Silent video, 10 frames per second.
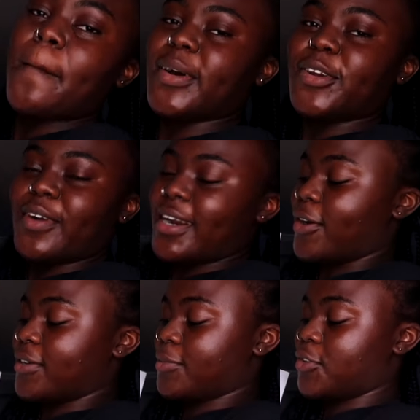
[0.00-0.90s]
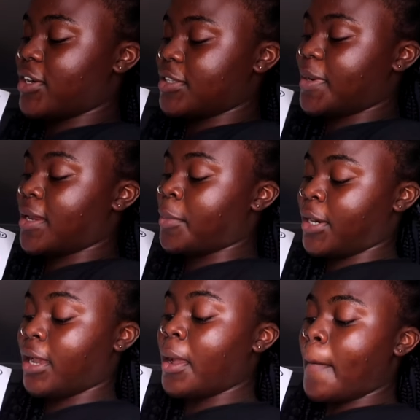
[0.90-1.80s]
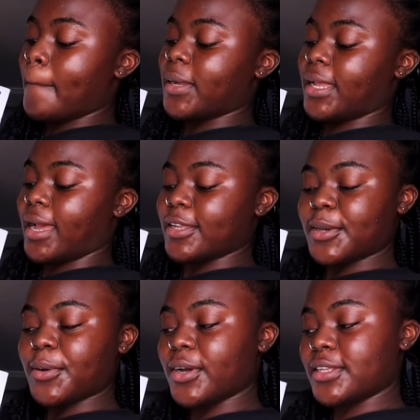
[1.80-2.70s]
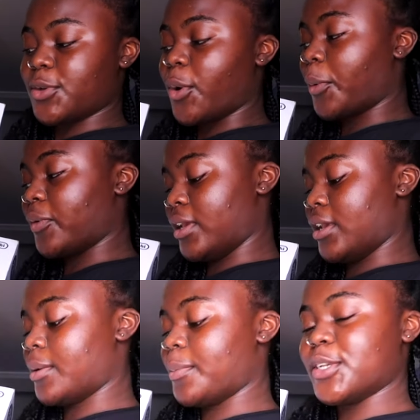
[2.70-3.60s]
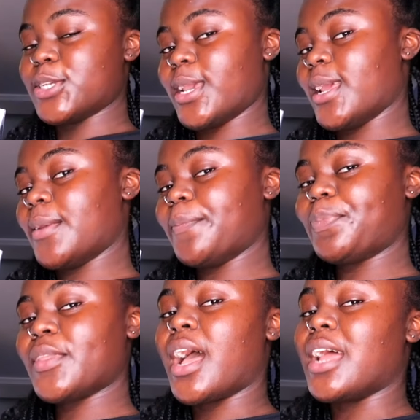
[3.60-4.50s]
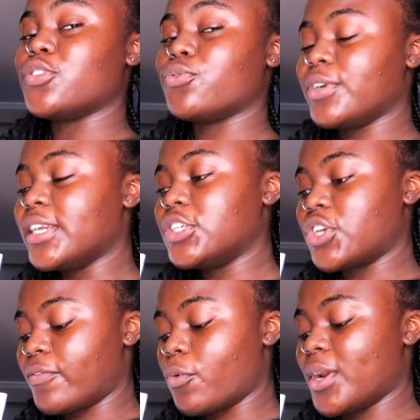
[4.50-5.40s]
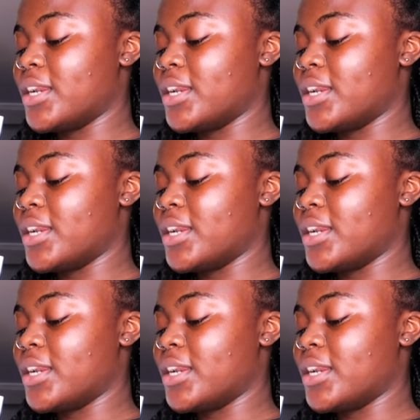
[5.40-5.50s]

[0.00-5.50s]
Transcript: but not right now because I'm not trying to spend that money. But yeah, so I got her this coffee machine and it's really straightforward.